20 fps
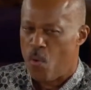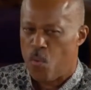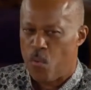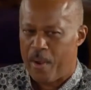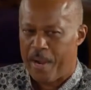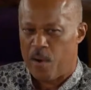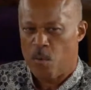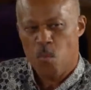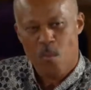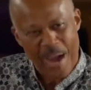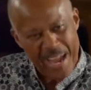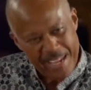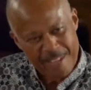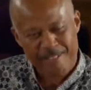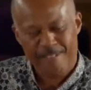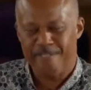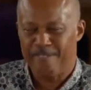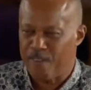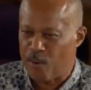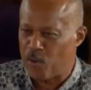where
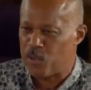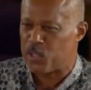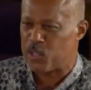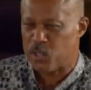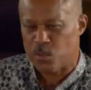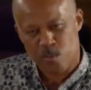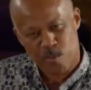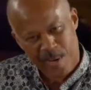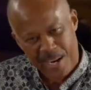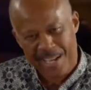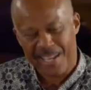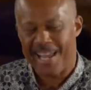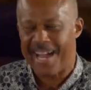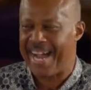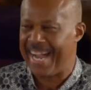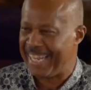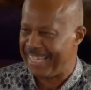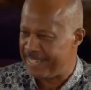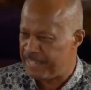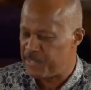white folks
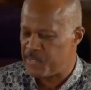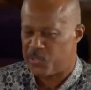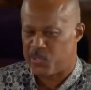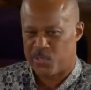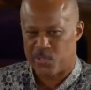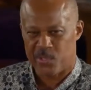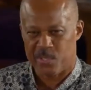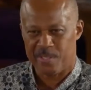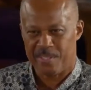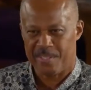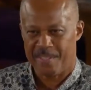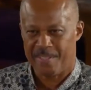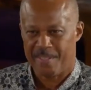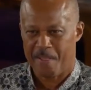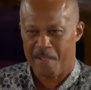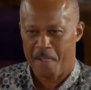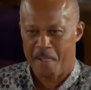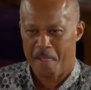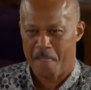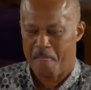realized
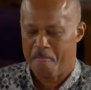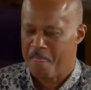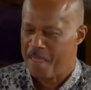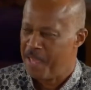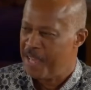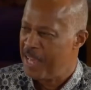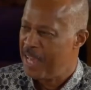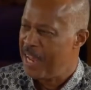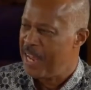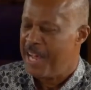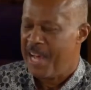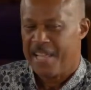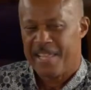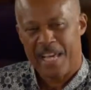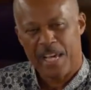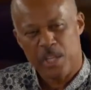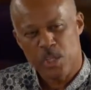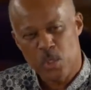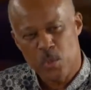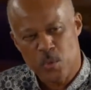
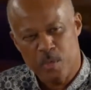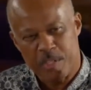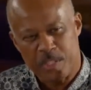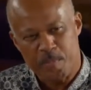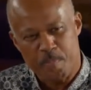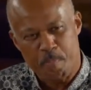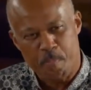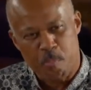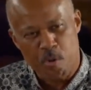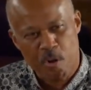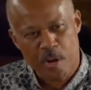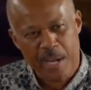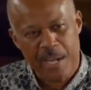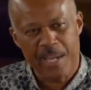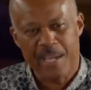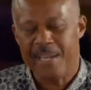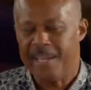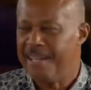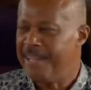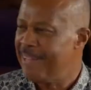that you could
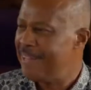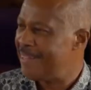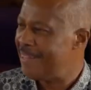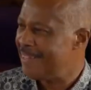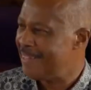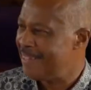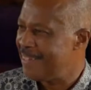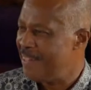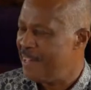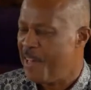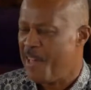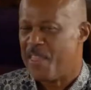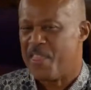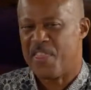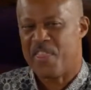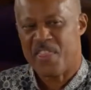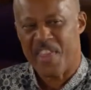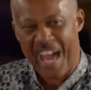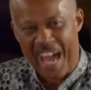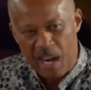bring
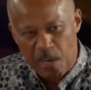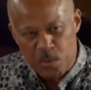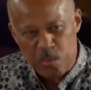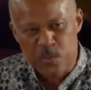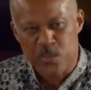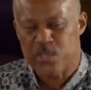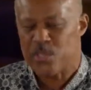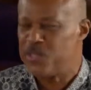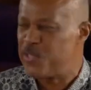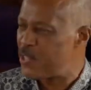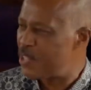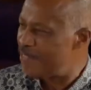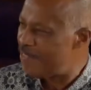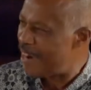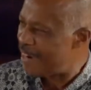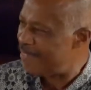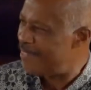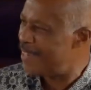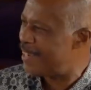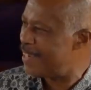thousands of
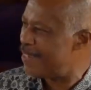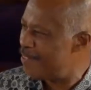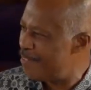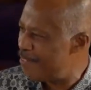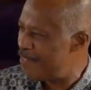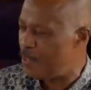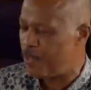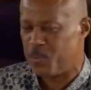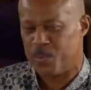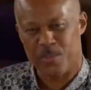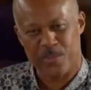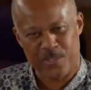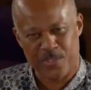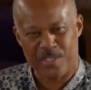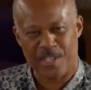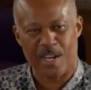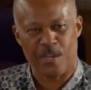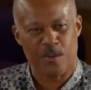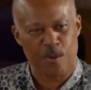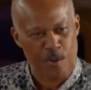African
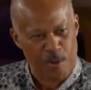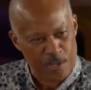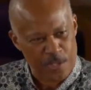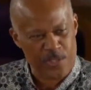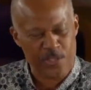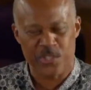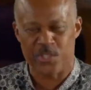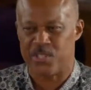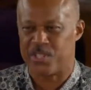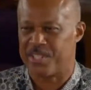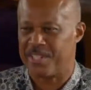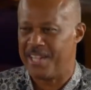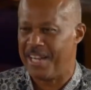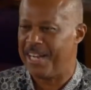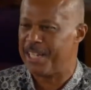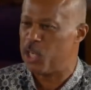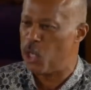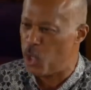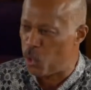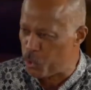folks across
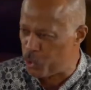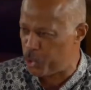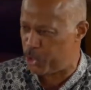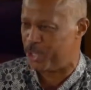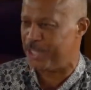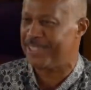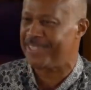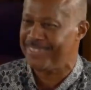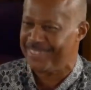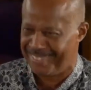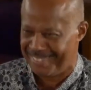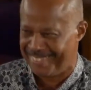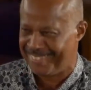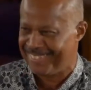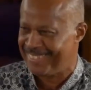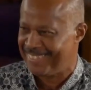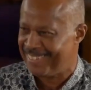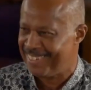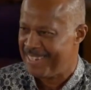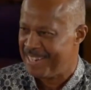an ocean,
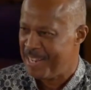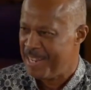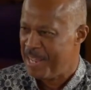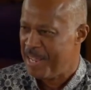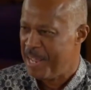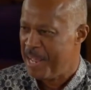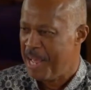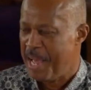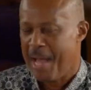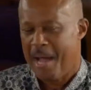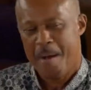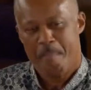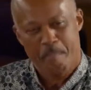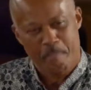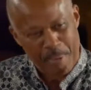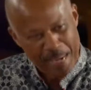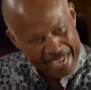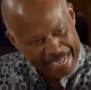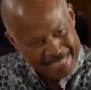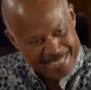
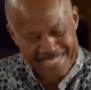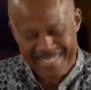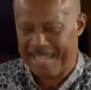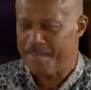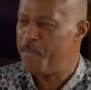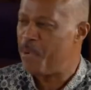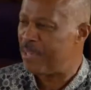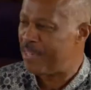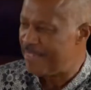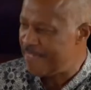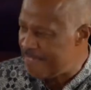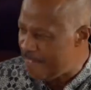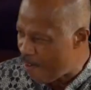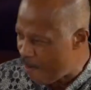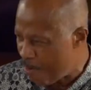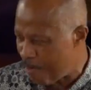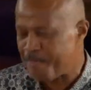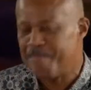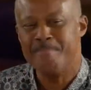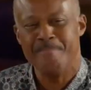place them on a
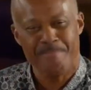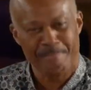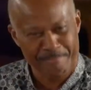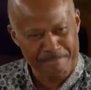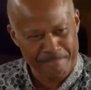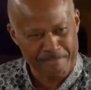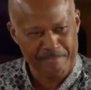farm,